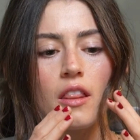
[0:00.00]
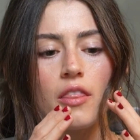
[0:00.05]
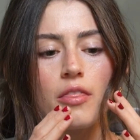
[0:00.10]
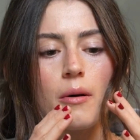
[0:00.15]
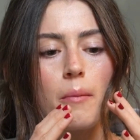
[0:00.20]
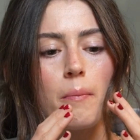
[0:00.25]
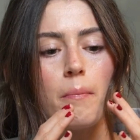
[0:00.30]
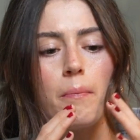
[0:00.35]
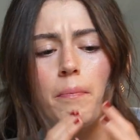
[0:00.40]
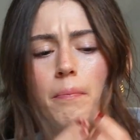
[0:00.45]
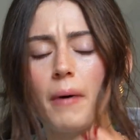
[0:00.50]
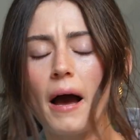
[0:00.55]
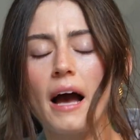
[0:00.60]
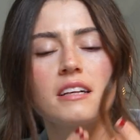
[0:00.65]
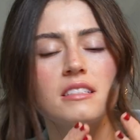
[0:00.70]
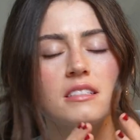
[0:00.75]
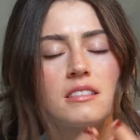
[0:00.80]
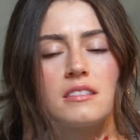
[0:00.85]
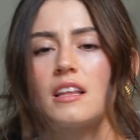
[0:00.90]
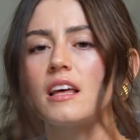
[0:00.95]
the
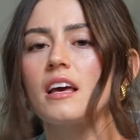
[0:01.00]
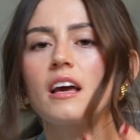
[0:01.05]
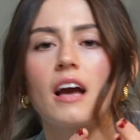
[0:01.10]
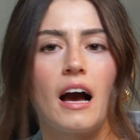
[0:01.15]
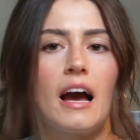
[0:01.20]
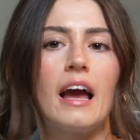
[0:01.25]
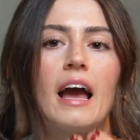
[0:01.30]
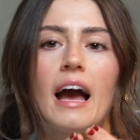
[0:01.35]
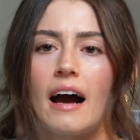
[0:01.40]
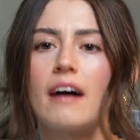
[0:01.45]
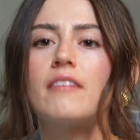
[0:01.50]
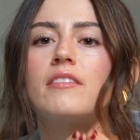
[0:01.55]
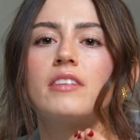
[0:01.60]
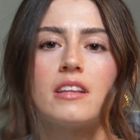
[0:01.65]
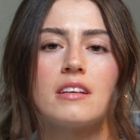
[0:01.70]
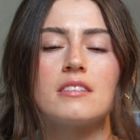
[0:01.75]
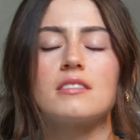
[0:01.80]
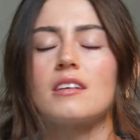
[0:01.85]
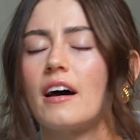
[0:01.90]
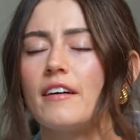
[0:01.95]
best thing I have in
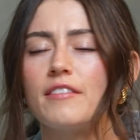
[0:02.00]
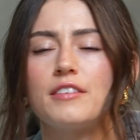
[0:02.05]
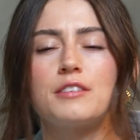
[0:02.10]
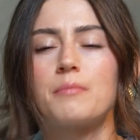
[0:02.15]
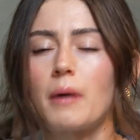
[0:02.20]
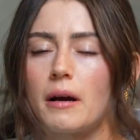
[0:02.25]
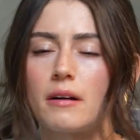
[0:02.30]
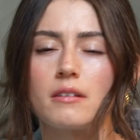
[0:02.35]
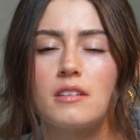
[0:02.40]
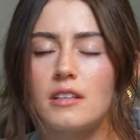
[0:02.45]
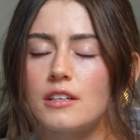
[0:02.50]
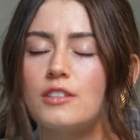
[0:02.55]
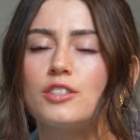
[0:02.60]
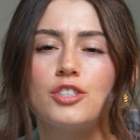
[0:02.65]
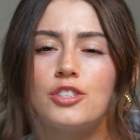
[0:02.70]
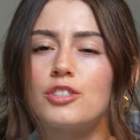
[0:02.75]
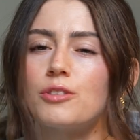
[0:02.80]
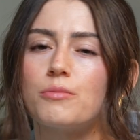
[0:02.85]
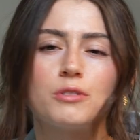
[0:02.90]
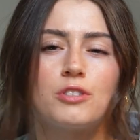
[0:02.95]
this life is my
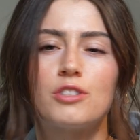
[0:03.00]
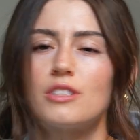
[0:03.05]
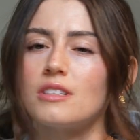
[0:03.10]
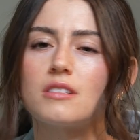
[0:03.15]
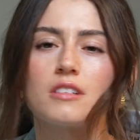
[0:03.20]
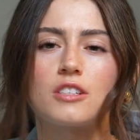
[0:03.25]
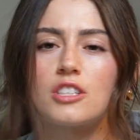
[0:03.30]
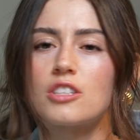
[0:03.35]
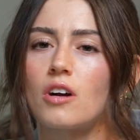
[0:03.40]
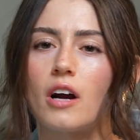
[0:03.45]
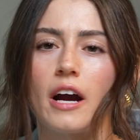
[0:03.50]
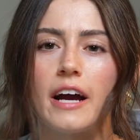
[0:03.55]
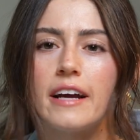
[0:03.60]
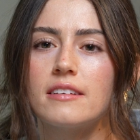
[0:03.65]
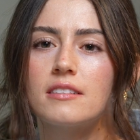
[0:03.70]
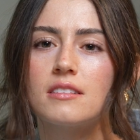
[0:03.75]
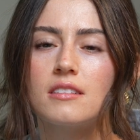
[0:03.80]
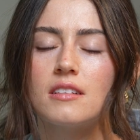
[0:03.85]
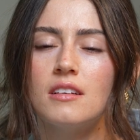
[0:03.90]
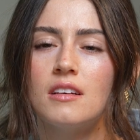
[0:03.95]
relationship with Jesus
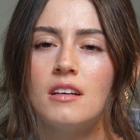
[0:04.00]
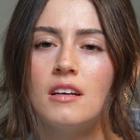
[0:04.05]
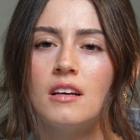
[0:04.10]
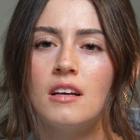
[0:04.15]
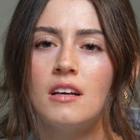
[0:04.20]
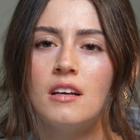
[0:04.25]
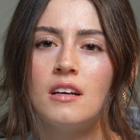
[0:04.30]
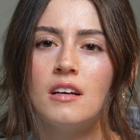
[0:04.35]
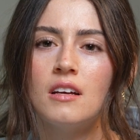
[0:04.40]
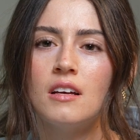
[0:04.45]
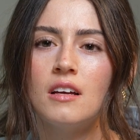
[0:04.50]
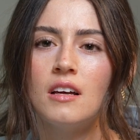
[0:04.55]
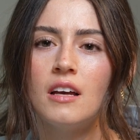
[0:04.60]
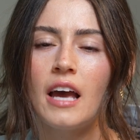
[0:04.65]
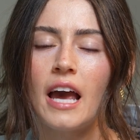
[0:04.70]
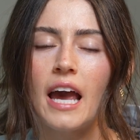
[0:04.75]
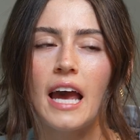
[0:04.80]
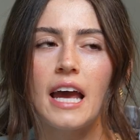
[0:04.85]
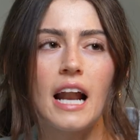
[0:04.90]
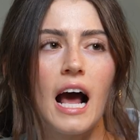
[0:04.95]
Christ.
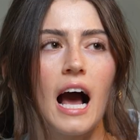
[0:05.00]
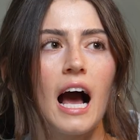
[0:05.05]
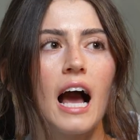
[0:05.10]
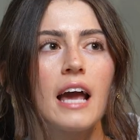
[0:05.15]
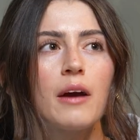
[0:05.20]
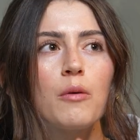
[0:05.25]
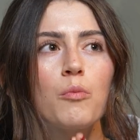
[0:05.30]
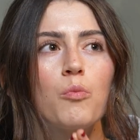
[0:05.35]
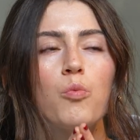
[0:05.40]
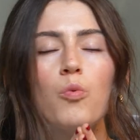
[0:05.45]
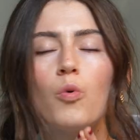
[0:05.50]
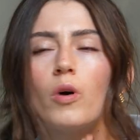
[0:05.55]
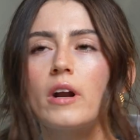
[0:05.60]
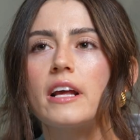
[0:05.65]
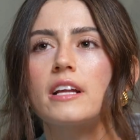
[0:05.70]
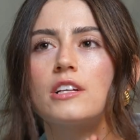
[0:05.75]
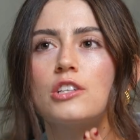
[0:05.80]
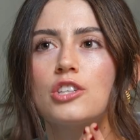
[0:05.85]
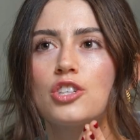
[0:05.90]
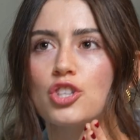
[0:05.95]
And I
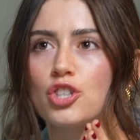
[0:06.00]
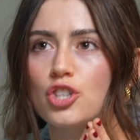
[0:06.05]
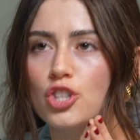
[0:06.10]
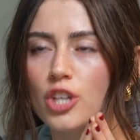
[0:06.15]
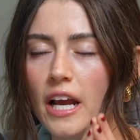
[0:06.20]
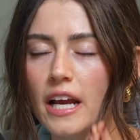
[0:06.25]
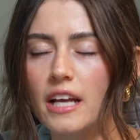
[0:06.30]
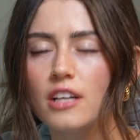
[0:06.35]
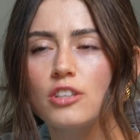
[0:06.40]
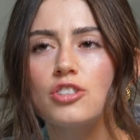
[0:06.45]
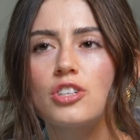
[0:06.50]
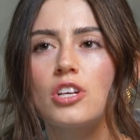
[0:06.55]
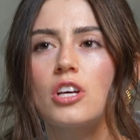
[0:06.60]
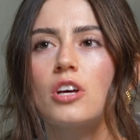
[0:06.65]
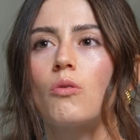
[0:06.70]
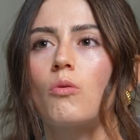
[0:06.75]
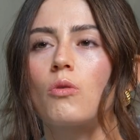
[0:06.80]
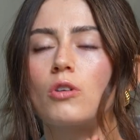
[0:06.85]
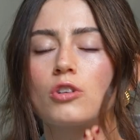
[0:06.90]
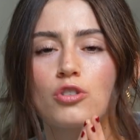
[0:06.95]
wouldn't change
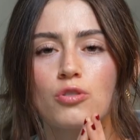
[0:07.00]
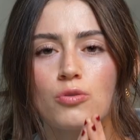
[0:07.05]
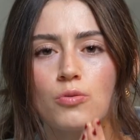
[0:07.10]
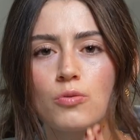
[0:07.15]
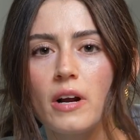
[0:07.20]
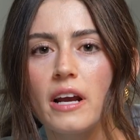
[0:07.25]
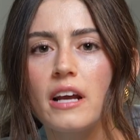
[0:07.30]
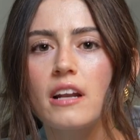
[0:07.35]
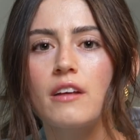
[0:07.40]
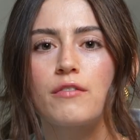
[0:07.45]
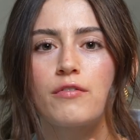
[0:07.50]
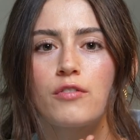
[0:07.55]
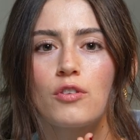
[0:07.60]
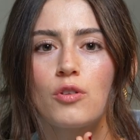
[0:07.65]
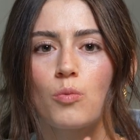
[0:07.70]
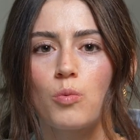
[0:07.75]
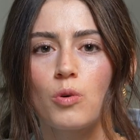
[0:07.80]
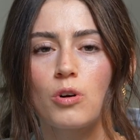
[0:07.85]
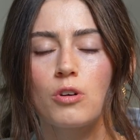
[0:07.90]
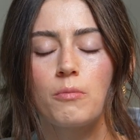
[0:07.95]
it or trade it for
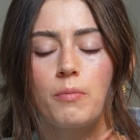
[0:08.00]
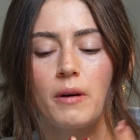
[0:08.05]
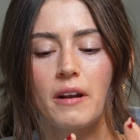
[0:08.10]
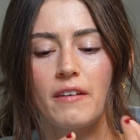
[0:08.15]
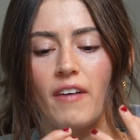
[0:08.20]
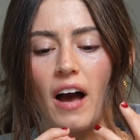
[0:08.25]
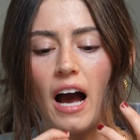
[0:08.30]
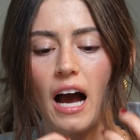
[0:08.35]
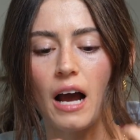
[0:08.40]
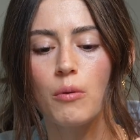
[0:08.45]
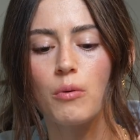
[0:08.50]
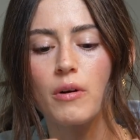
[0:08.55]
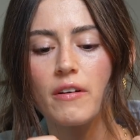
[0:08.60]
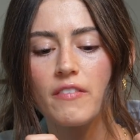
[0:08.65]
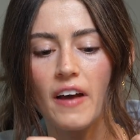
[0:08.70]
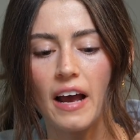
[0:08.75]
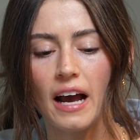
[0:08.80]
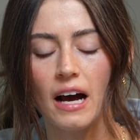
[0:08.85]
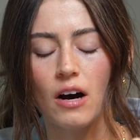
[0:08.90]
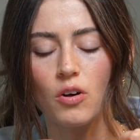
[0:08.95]
the world. But if I would have
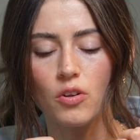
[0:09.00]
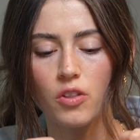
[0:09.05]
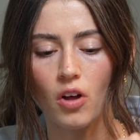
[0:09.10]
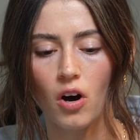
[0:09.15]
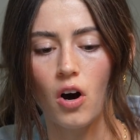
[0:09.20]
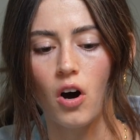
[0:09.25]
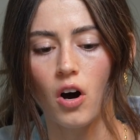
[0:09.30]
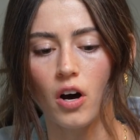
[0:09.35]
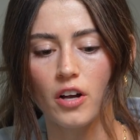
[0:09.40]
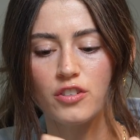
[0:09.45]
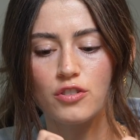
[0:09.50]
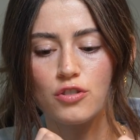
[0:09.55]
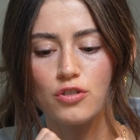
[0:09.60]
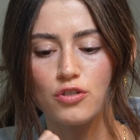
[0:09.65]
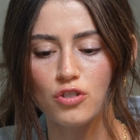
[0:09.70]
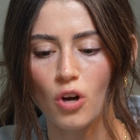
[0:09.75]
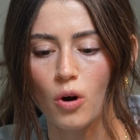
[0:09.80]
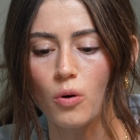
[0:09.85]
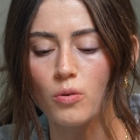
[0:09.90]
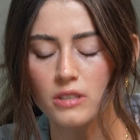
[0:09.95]
held on
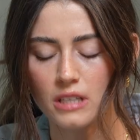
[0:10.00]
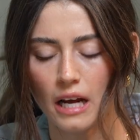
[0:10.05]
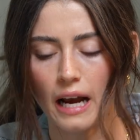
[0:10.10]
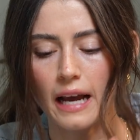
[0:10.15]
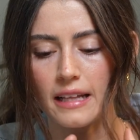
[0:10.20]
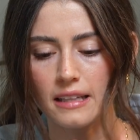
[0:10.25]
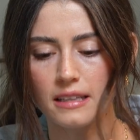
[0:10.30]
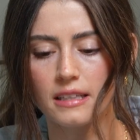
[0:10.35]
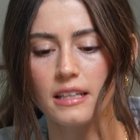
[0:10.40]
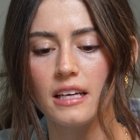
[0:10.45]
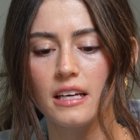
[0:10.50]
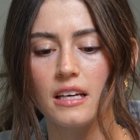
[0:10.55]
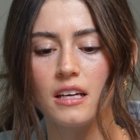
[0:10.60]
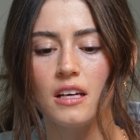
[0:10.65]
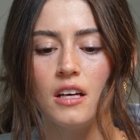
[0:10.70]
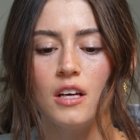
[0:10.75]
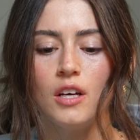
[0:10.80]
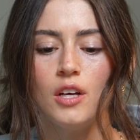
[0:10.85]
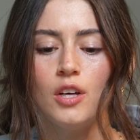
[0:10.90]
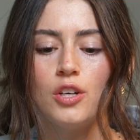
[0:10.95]
so tightly
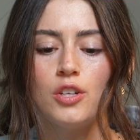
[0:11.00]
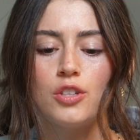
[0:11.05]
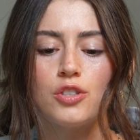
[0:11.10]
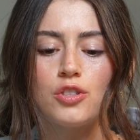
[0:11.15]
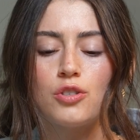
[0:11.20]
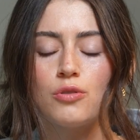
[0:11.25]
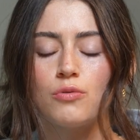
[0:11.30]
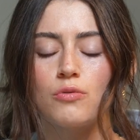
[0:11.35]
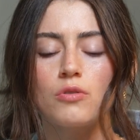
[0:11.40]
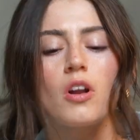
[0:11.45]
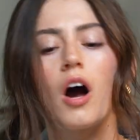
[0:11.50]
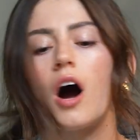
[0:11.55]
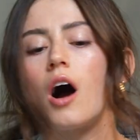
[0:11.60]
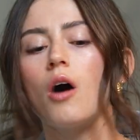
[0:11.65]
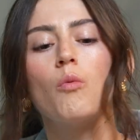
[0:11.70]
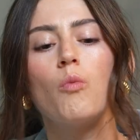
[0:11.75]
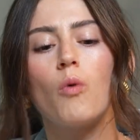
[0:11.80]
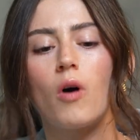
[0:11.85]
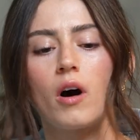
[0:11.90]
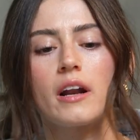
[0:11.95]
to
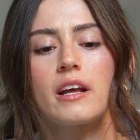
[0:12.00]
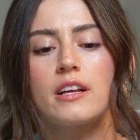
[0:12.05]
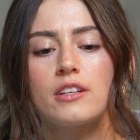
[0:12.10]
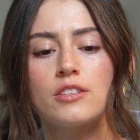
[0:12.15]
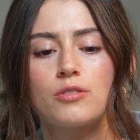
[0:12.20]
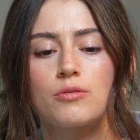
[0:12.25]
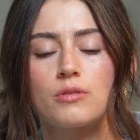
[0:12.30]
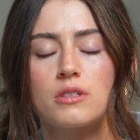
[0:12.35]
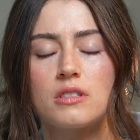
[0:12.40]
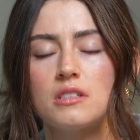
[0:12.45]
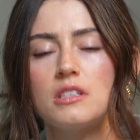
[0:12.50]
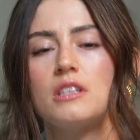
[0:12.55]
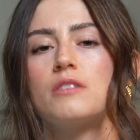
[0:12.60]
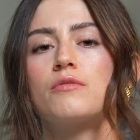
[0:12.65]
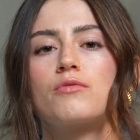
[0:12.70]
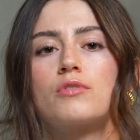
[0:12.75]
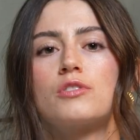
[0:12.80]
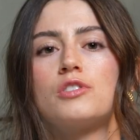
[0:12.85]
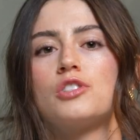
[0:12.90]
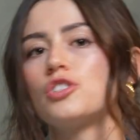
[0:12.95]
not wanting to
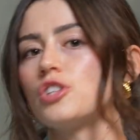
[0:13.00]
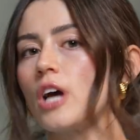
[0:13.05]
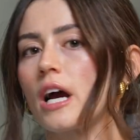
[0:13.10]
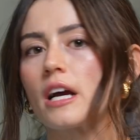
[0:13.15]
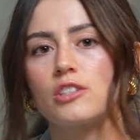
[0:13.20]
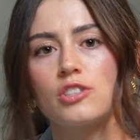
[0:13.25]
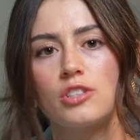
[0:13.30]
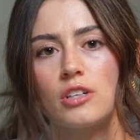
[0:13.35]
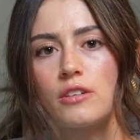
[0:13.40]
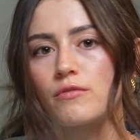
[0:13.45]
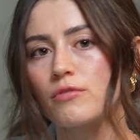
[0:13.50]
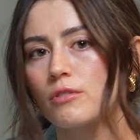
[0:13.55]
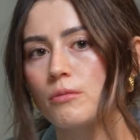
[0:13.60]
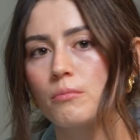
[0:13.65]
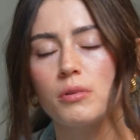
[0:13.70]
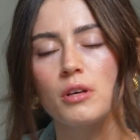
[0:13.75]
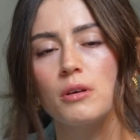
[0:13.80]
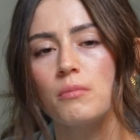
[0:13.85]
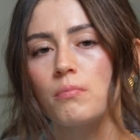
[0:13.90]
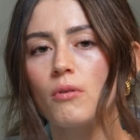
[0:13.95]
receive rejection from
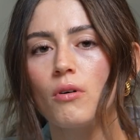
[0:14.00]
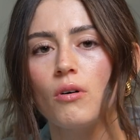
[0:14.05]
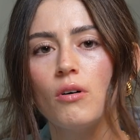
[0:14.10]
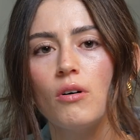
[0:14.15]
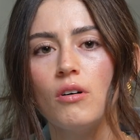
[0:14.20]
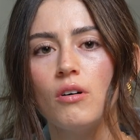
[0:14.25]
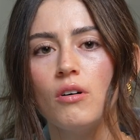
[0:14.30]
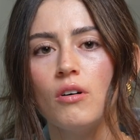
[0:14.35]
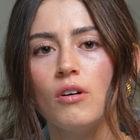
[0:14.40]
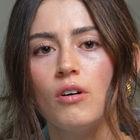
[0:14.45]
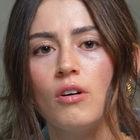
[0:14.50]
people,